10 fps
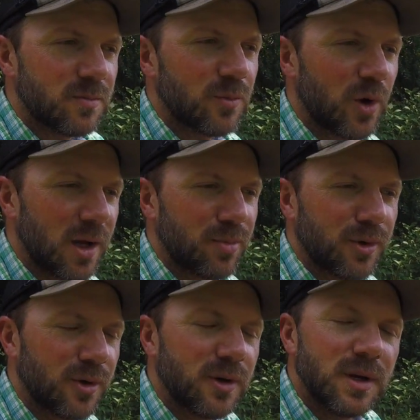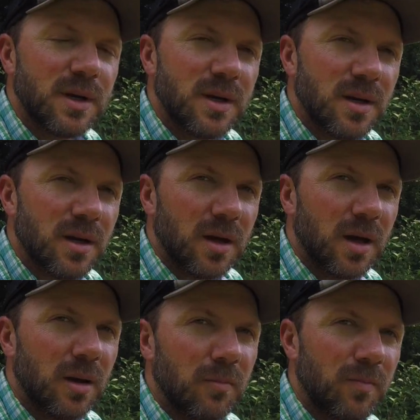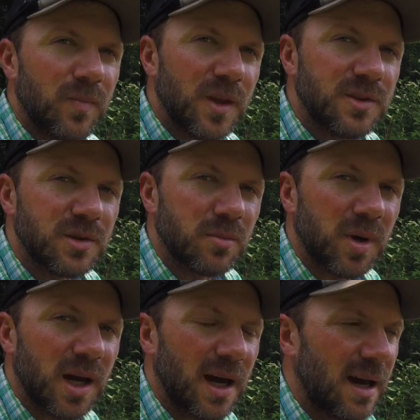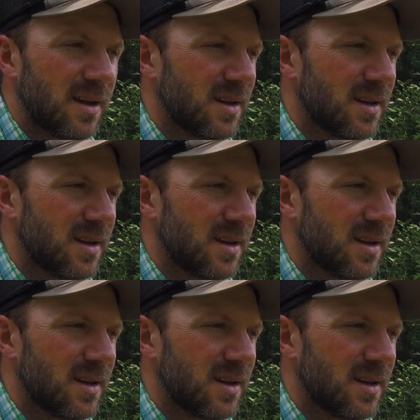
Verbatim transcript: wiper um, that you could buy.